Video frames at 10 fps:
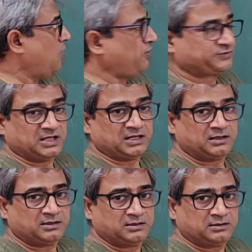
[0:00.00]
of
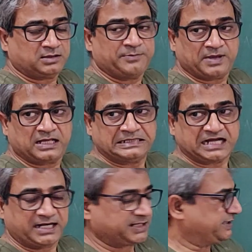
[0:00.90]
the typical
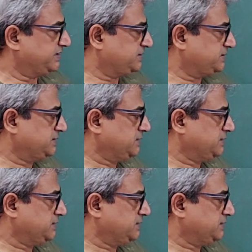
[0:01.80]
cartilage,